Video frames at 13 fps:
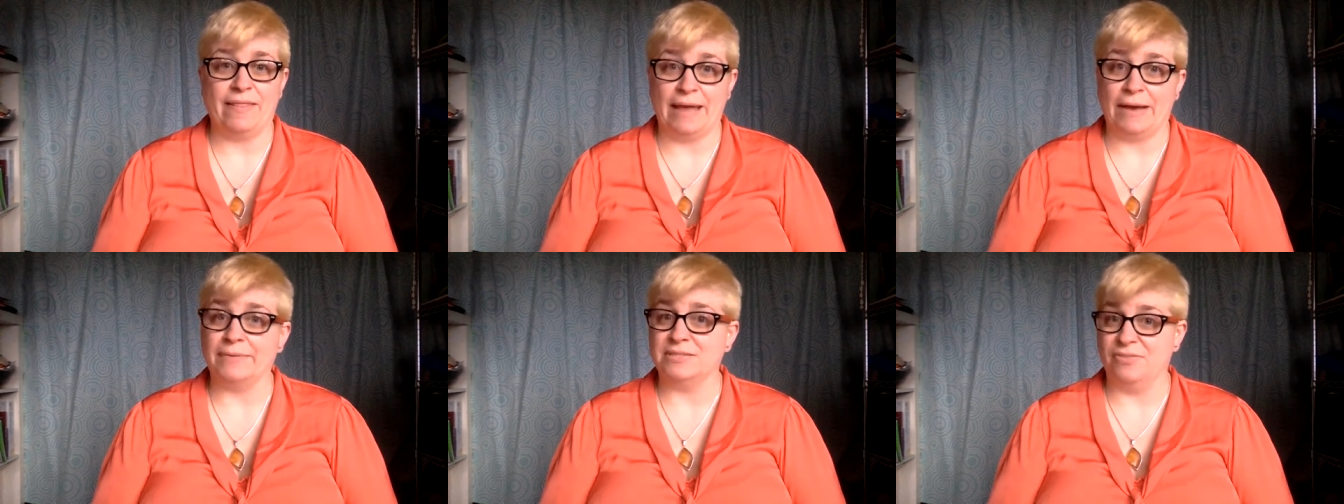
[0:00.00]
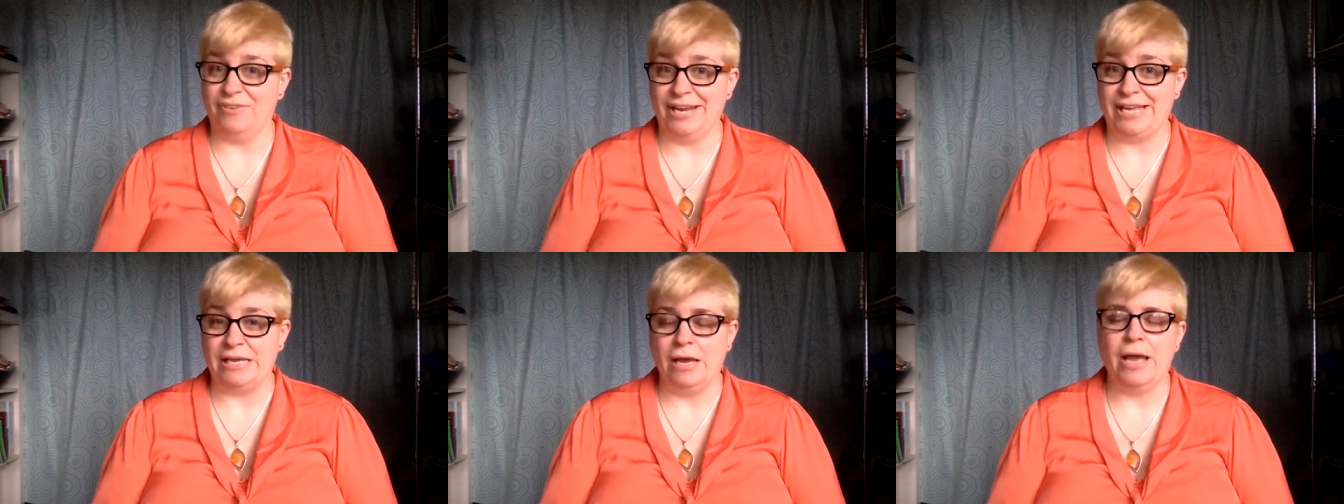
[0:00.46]
That was
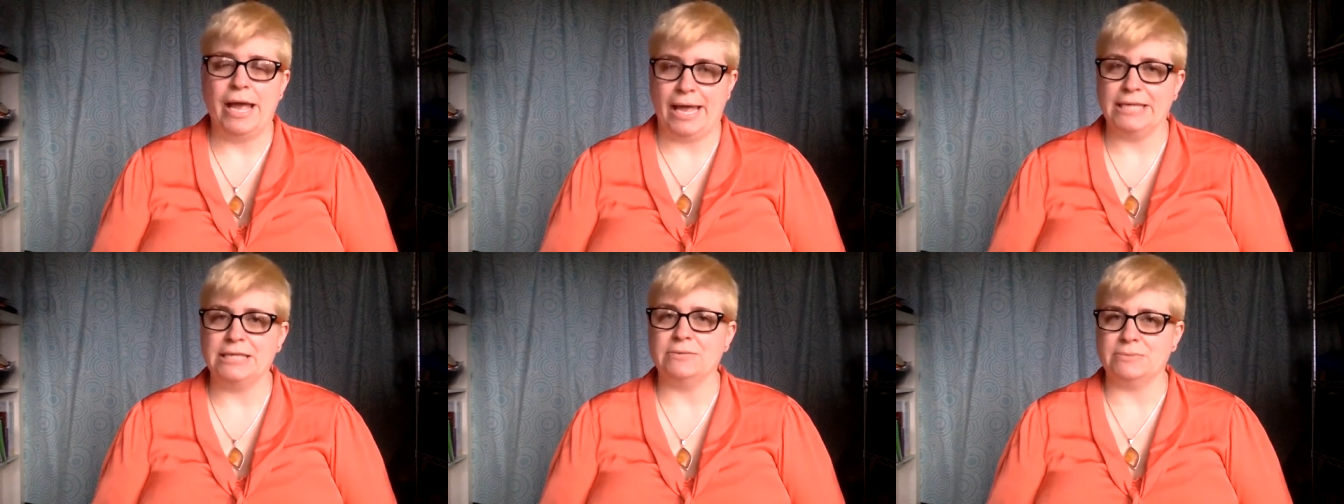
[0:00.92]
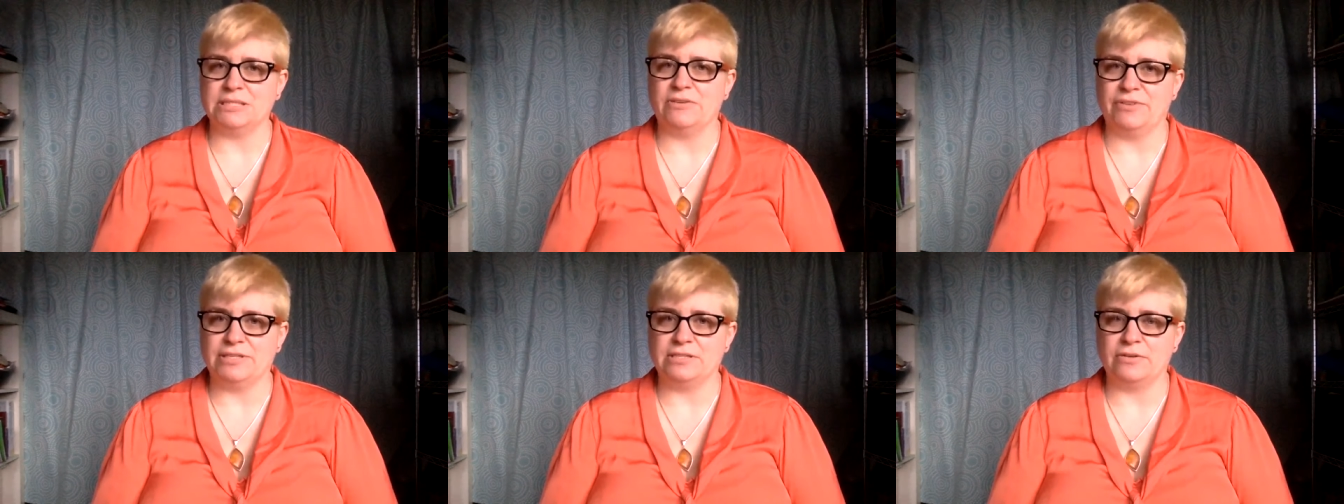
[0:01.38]
funny, and it was
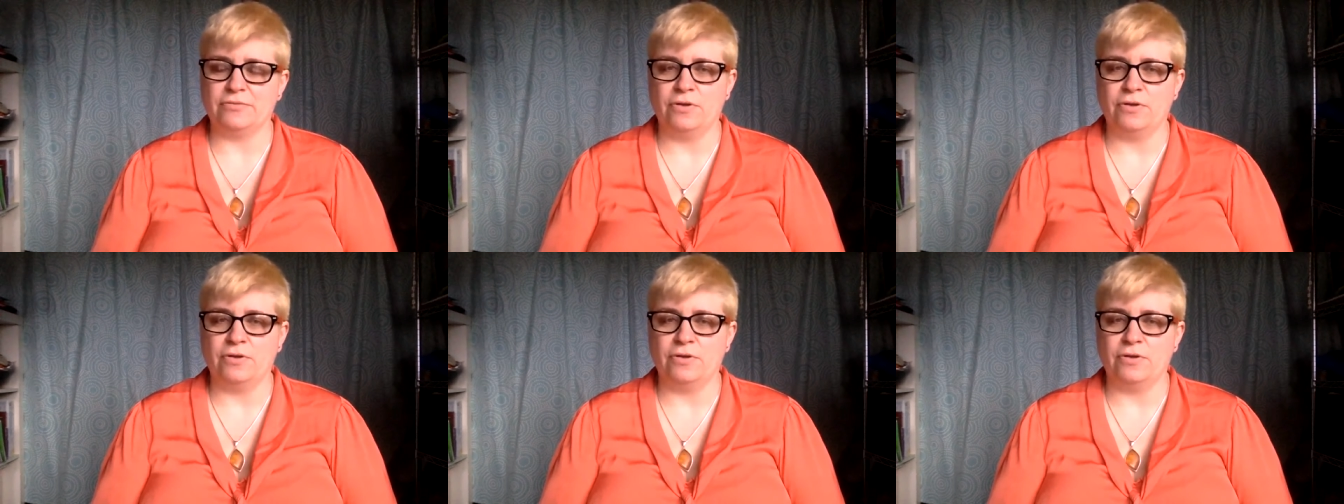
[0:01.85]
offensive.